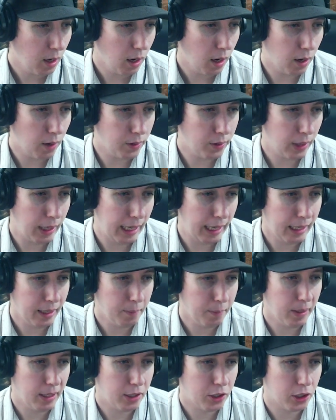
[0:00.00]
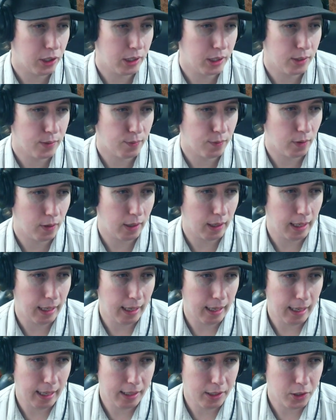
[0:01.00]
Are there animations for
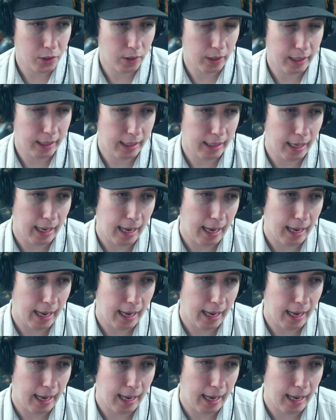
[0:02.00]
entering,